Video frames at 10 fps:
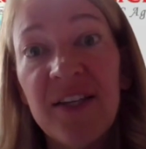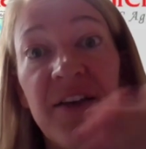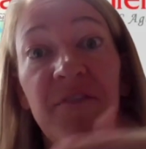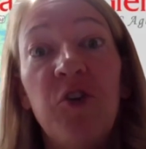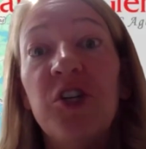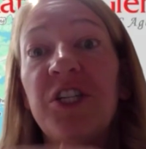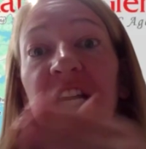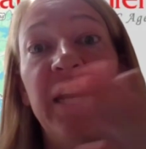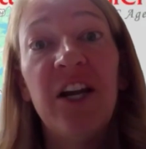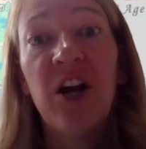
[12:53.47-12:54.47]
If you just
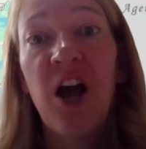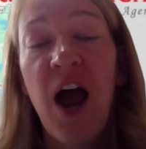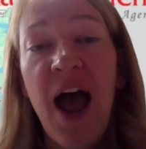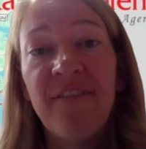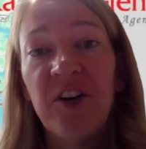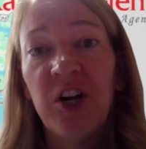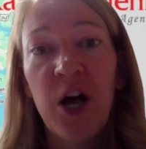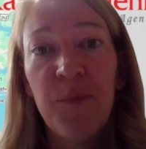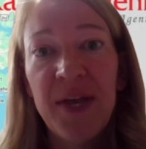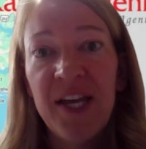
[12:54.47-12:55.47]
needed to have her
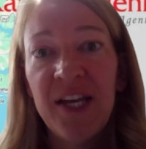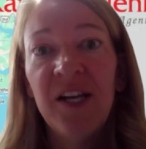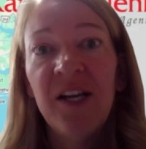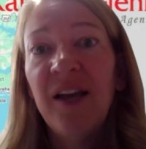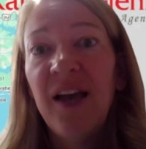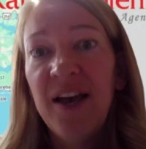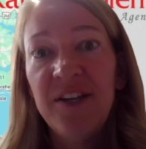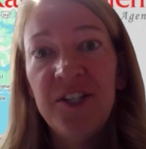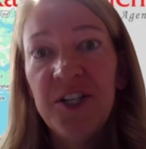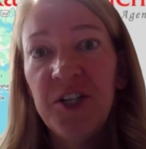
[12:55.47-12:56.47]
come in
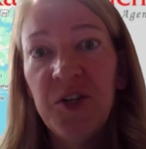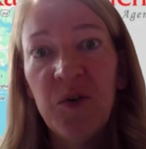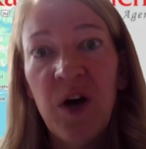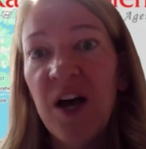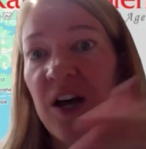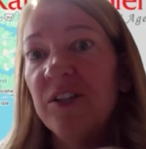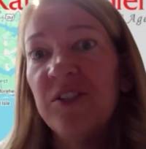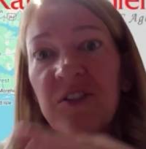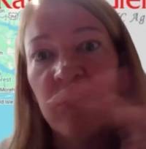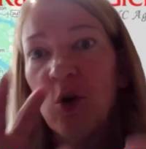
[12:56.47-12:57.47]
and do a
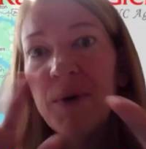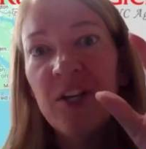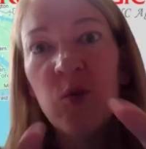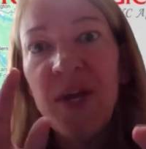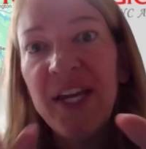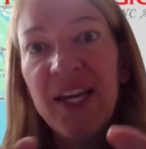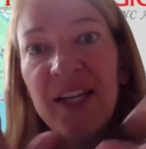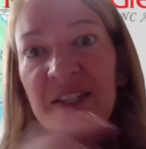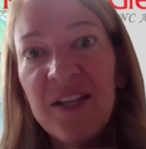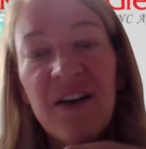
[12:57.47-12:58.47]
little bit of tweaking
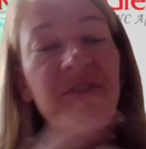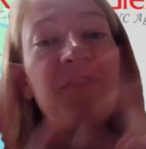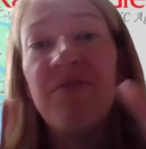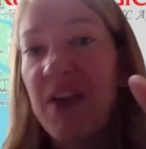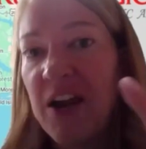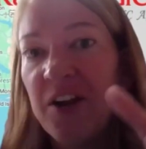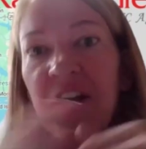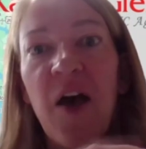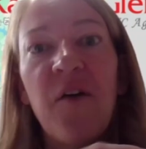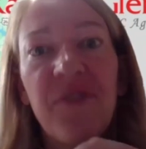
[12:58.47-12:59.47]
and stuff, there you go.